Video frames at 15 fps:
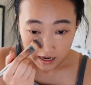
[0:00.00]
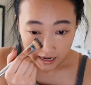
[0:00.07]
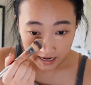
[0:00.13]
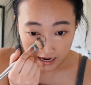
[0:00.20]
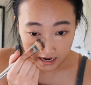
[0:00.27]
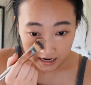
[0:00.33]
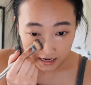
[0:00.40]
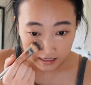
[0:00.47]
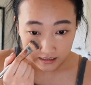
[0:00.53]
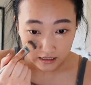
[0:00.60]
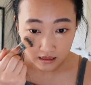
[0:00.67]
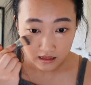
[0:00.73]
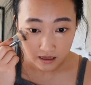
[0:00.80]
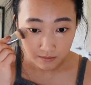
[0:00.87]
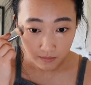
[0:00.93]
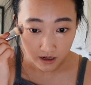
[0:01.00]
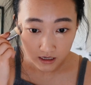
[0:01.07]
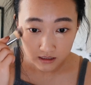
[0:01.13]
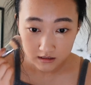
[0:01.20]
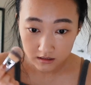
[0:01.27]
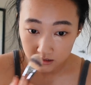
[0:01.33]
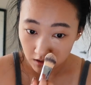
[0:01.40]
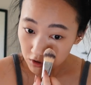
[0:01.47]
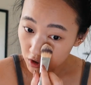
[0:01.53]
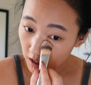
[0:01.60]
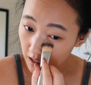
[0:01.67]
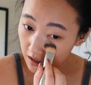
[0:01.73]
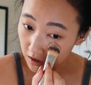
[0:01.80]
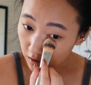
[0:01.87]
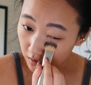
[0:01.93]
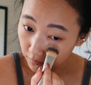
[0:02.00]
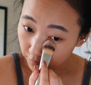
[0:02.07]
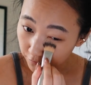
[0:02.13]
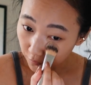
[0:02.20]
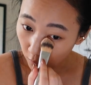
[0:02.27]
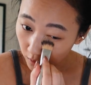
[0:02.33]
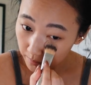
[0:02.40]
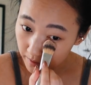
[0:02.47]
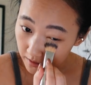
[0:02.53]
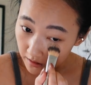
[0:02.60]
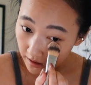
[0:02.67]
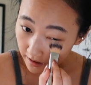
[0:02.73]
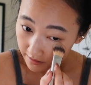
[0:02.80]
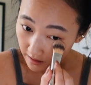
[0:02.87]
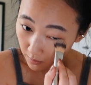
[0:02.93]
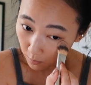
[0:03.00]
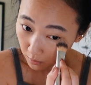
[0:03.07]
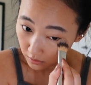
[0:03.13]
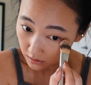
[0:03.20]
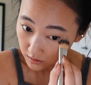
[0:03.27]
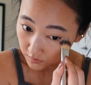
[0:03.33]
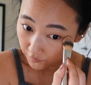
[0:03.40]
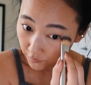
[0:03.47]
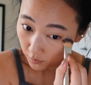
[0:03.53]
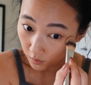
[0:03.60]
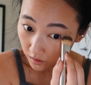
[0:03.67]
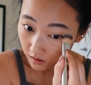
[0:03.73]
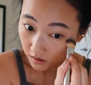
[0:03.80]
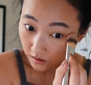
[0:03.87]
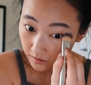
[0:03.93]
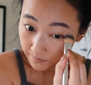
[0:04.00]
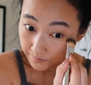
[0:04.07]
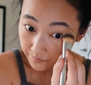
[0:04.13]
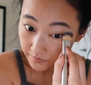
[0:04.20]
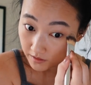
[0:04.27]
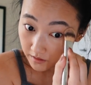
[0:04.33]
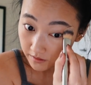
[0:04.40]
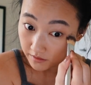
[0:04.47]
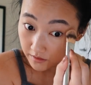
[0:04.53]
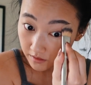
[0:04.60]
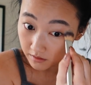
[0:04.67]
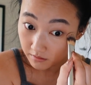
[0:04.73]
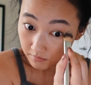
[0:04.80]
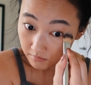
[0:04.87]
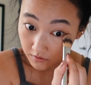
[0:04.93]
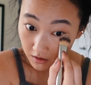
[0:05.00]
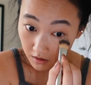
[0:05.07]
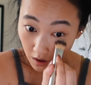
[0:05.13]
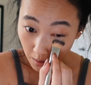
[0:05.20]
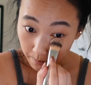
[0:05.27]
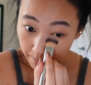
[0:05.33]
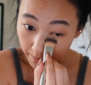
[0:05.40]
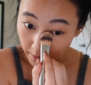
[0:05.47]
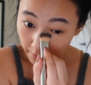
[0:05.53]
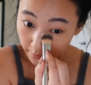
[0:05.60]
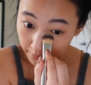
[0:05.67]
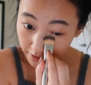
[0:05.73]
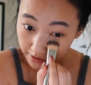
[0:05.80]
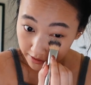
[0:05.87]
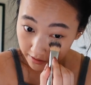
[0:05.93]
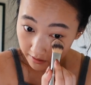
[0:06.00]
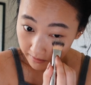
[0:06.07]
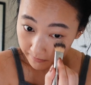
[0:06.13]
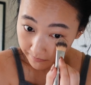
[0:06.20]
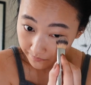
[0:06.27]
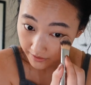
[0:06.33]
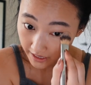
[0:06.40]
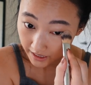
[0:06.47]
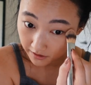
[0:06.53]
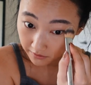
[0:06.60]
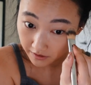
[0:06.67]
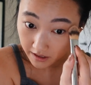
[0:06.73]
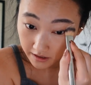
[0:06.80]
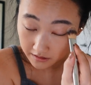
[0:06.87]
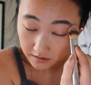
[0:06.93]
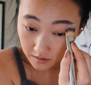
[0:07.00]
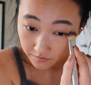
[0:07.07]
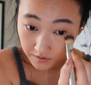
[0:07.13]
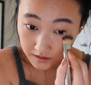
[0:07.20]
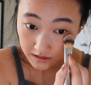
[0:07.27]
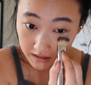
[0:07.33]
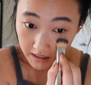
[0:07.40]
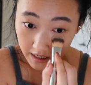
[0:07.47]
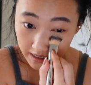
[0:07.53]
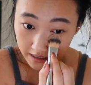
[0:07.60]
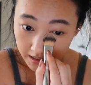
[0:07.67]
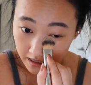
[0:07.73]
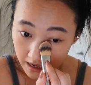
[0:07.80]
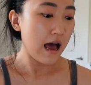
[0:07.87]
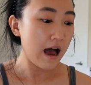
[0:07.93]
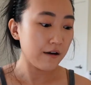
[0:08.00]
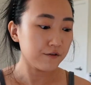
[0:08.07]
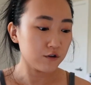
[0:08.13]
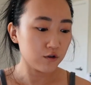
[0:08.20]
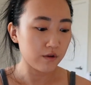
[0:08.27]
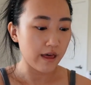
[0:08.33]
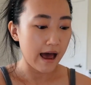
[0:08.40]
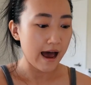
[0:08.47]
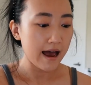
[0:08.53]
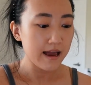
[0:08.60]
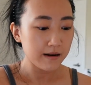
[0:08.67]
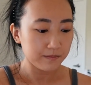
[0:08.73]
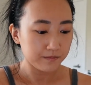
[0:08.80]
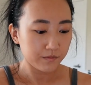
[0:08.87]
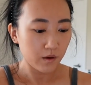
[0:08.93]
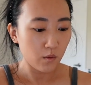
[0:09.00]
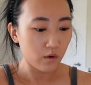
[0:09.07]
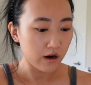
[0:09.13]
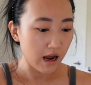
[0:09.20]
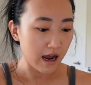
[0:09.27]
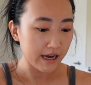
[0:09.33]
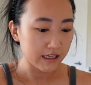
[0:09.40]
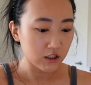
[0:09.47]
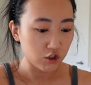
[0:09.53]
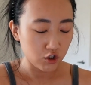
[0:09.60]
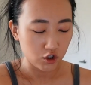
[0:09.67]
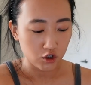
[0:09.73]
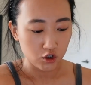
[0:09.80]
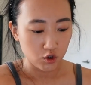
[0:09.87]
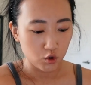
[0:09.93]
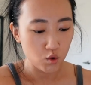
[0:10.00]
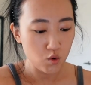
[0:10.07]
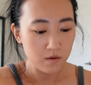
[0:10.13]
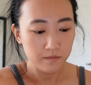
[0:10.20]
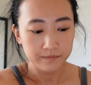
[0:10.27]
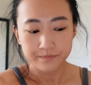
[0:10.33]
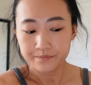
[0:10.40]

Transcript: and they made such a good formula that works for, you know, both areas of the skin. After that, what I do